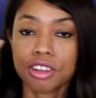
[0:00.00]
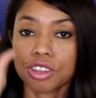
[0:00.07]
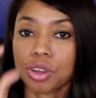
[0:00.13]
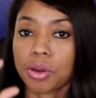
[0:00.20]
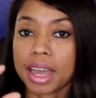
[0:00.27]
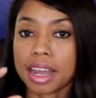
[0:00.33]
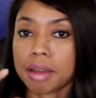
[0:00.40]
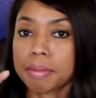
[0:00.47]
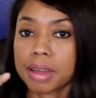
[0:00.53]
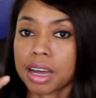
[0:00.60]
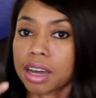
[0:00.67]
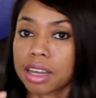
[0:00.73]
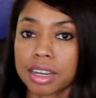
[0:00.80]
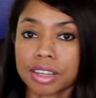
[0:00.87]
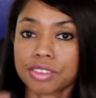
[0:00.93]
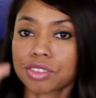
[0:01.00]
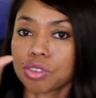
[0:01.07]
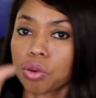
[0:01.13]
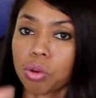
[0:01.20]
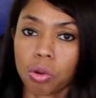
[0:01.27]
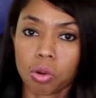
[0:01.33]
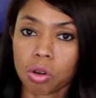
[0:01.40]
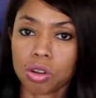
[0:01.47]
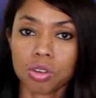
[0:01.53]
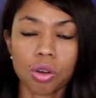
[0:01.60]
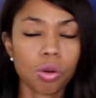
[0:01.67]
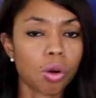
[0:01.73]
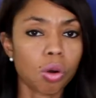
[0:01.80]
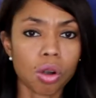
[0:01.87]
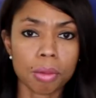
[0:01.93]
no antibiotics, no
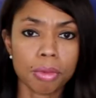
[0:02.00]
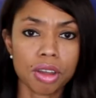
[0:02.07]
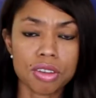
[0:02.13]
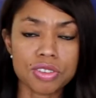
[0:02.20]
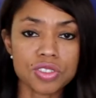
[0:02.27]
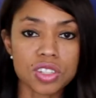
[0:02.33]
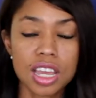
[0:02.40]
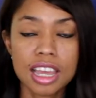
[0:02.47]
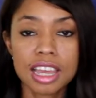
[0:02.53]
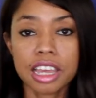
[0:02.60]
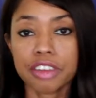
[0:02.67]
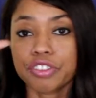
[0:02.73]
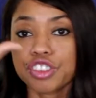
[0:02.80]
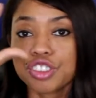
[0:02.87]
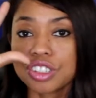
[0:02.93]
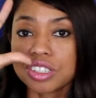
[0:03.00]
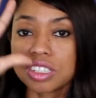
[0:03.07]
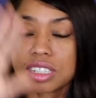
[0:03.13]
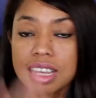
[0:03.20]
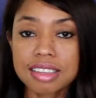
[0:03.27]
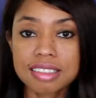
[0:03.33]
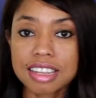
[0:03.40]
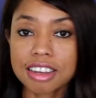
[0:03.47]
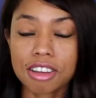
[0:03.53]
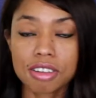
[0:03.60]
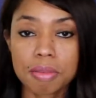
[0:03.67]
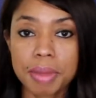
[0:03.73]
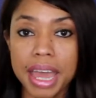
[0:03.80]
hormones, if it just says that on the